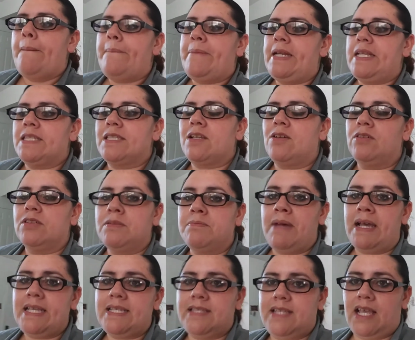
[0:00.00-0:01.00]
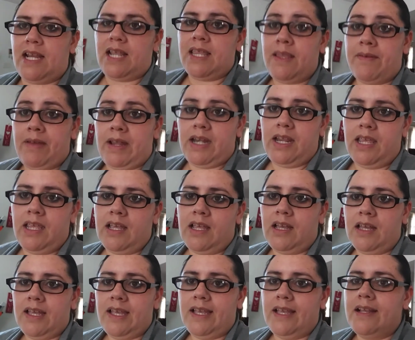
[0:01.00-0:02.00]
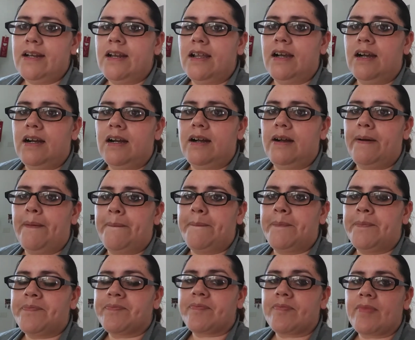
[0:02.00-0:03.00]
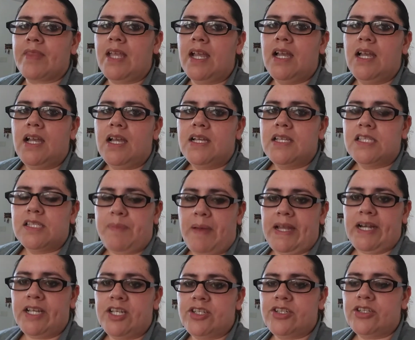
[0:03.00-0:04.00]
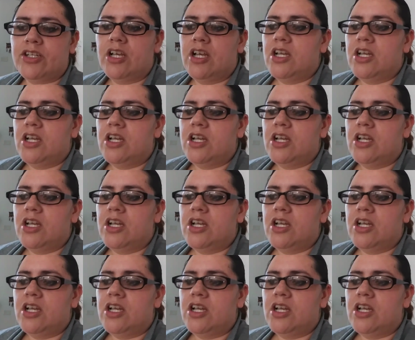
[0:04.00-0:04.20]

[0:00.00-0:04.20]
but it's called maicena de vainilla in Spanish.